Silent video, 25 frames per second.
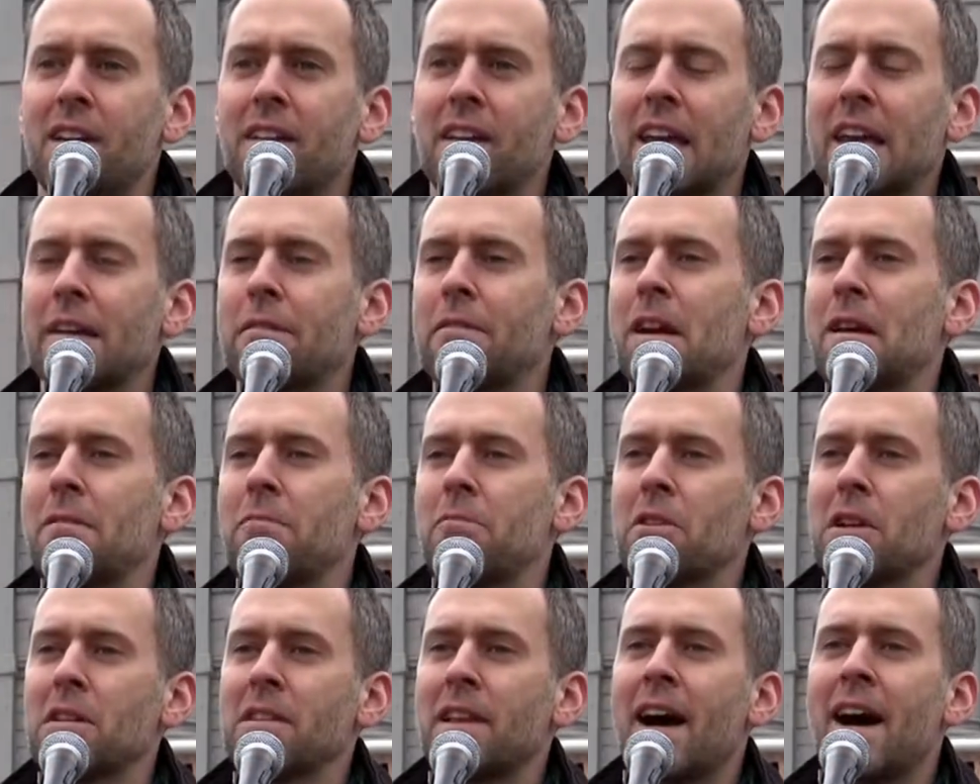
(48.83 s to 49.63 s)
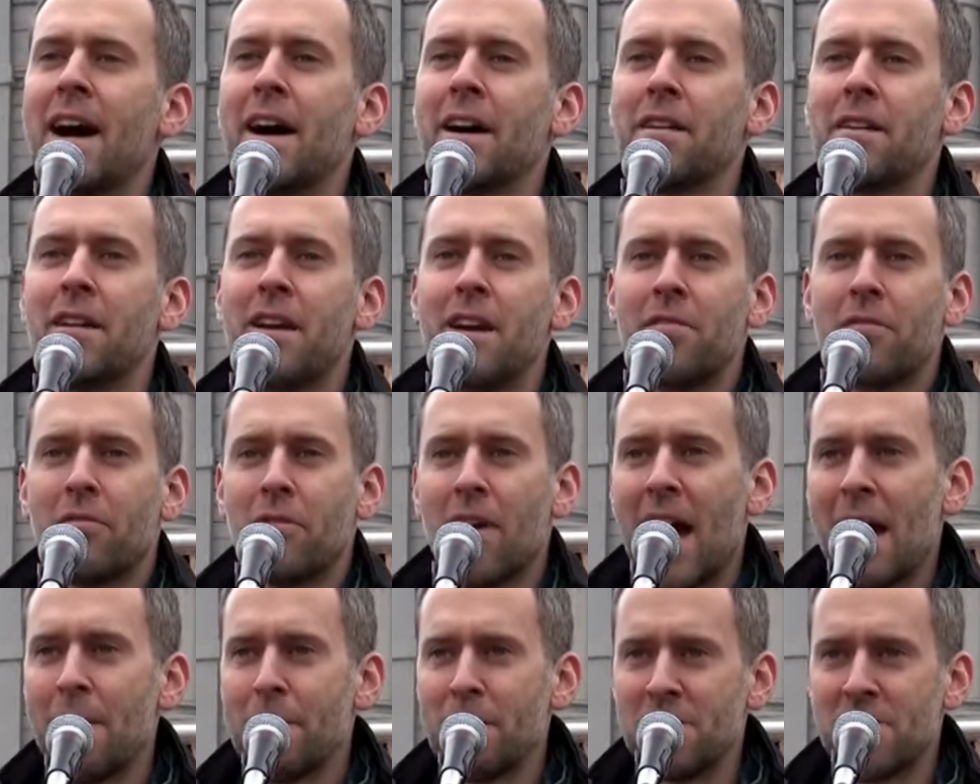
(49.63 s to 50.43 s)
Give it up real loud
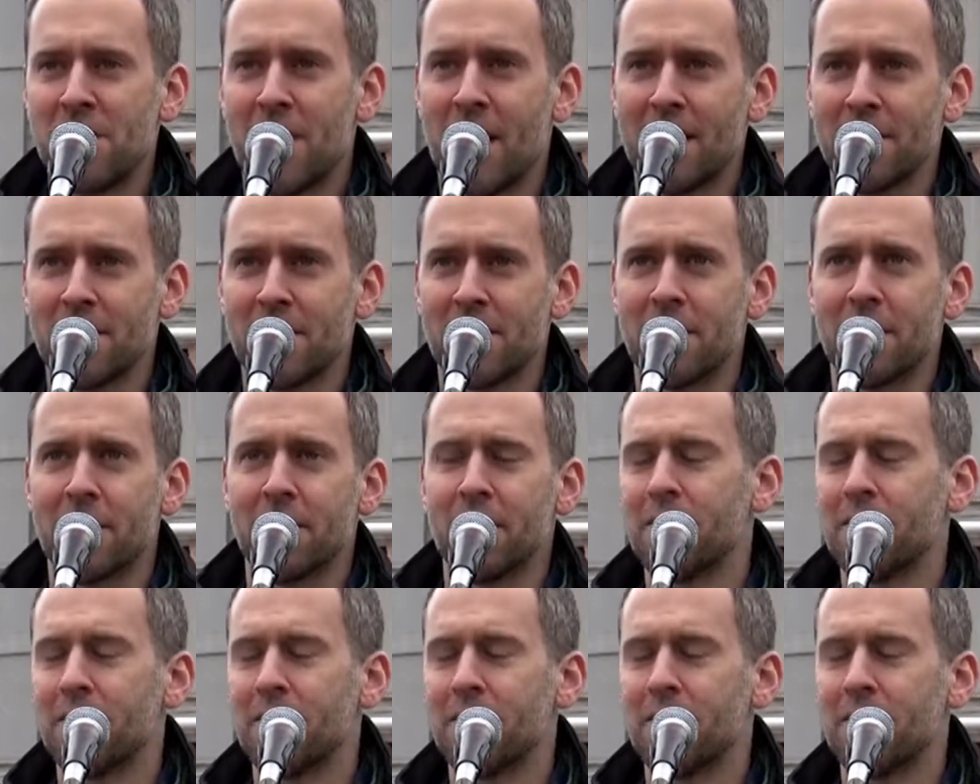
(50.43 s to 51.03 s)
for Abby Johnson.